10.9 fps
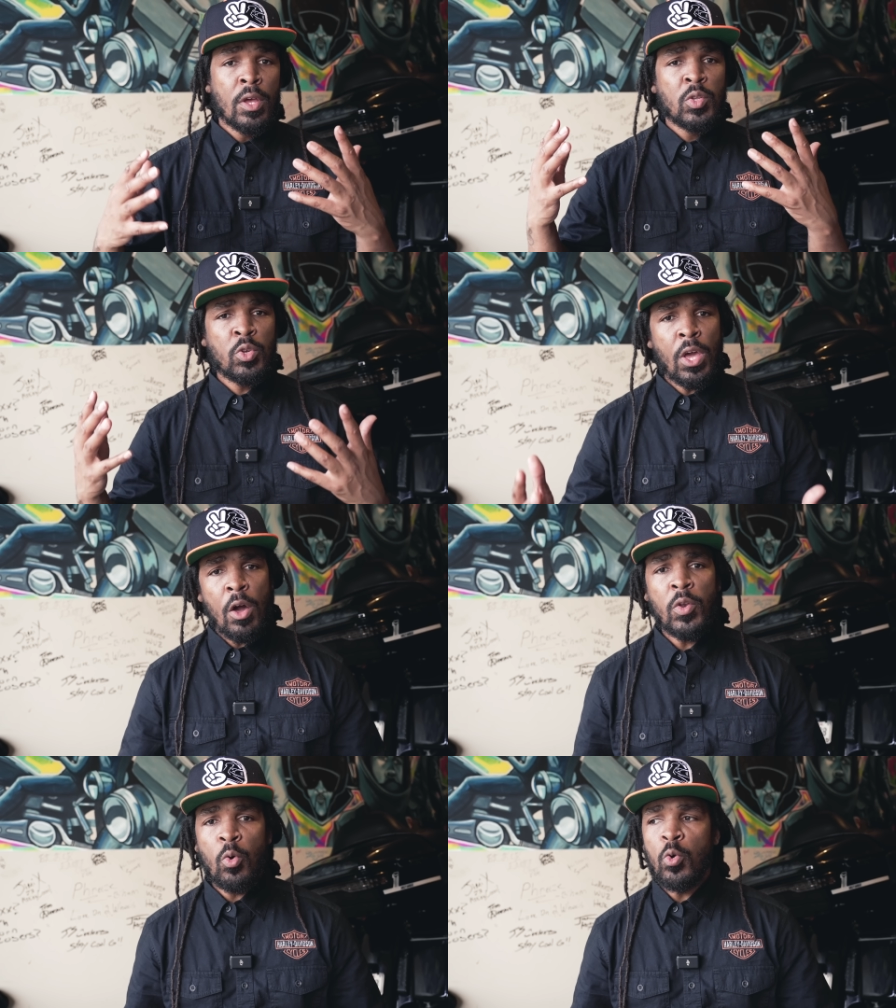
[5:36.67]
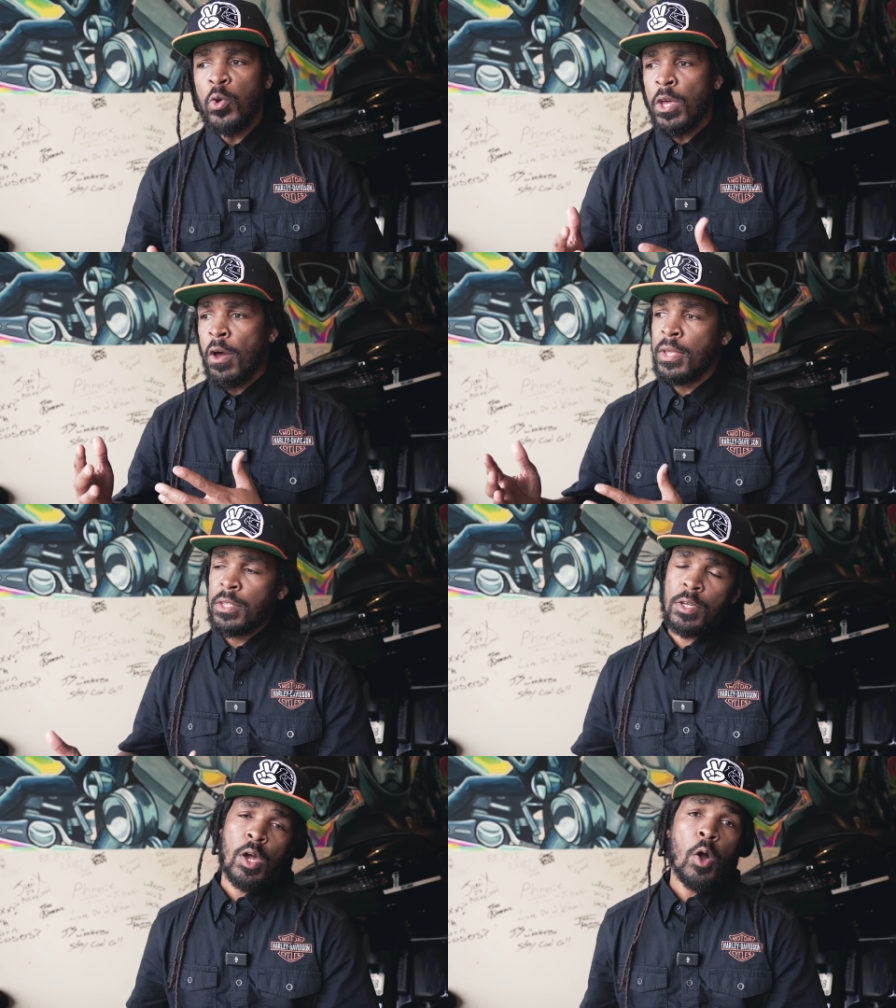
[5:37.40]
Do y'all know who y'all need
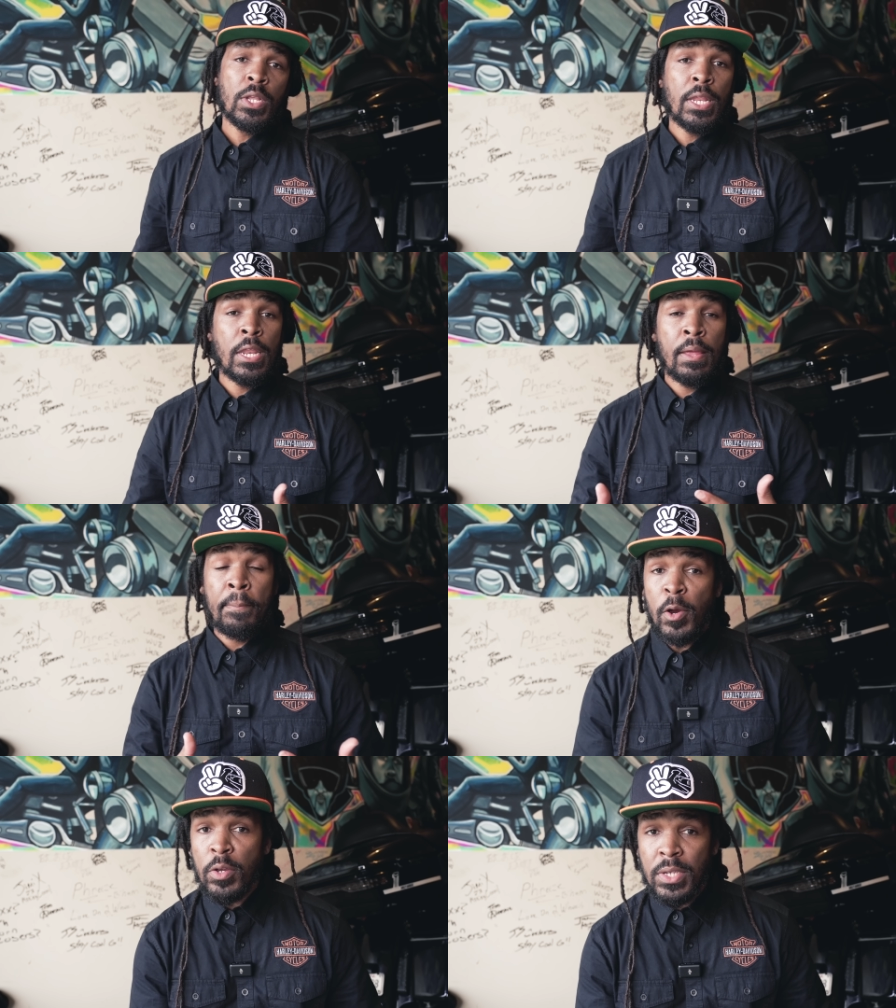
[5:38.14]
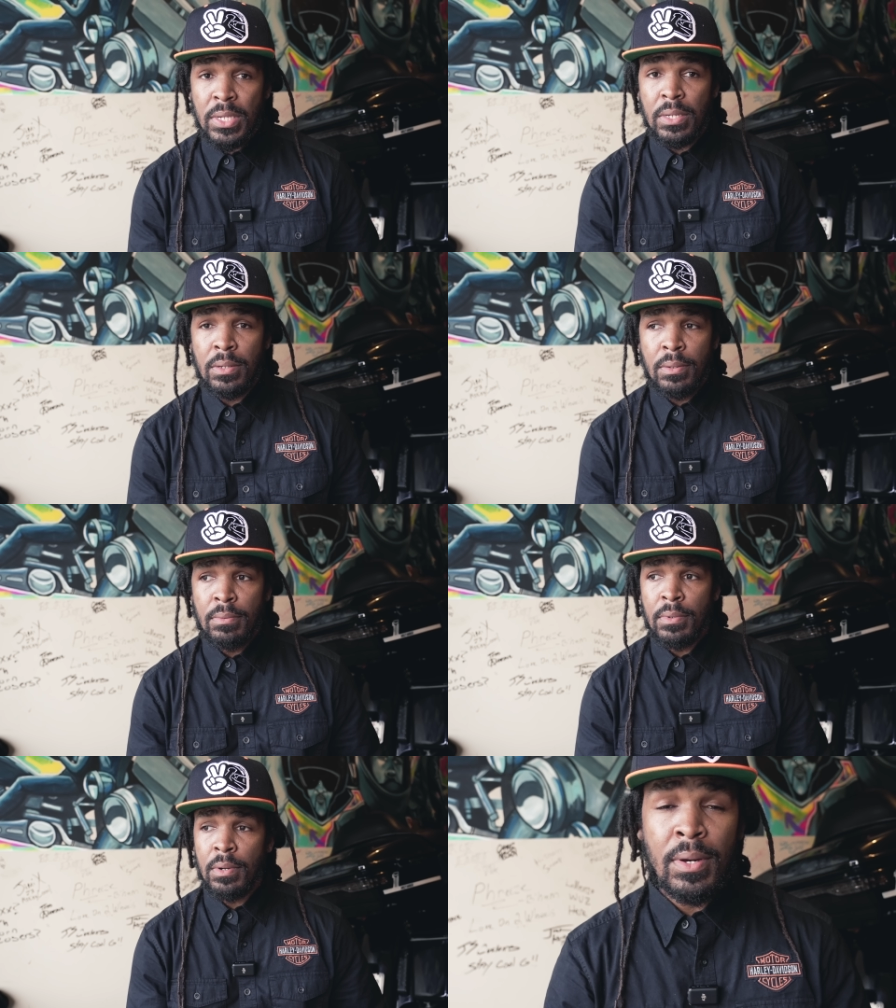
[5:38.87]
to call in an emergency
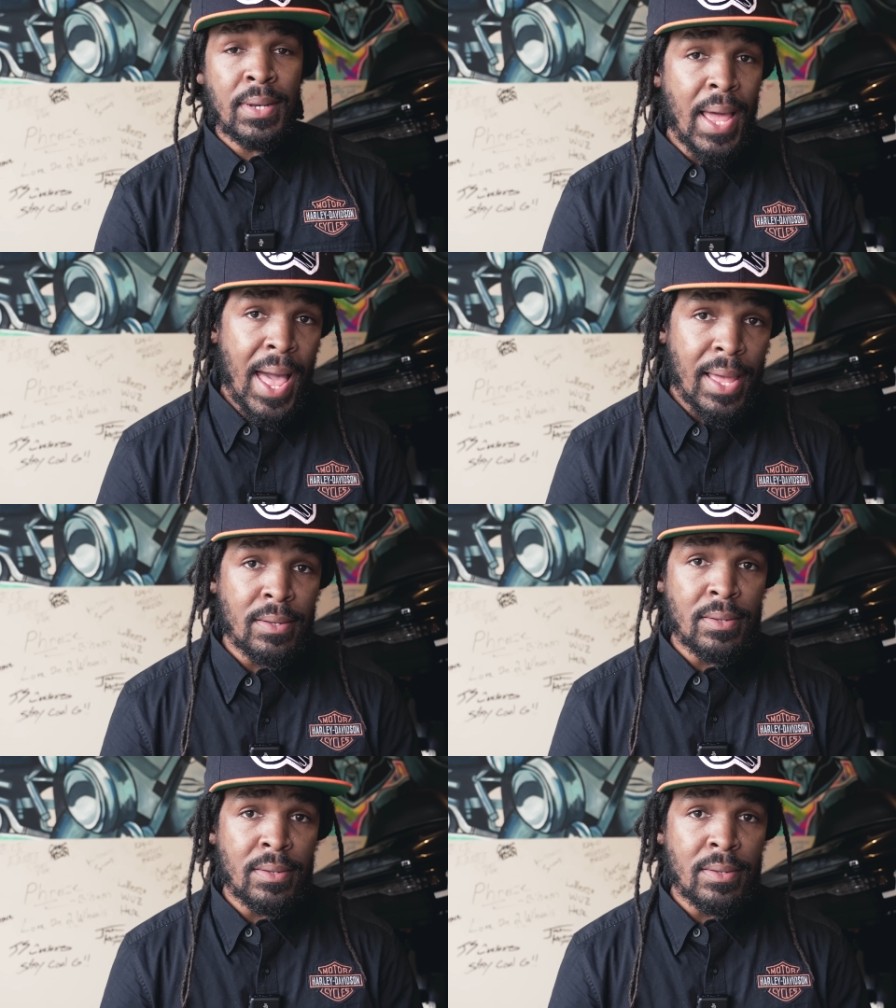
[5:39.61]
or not?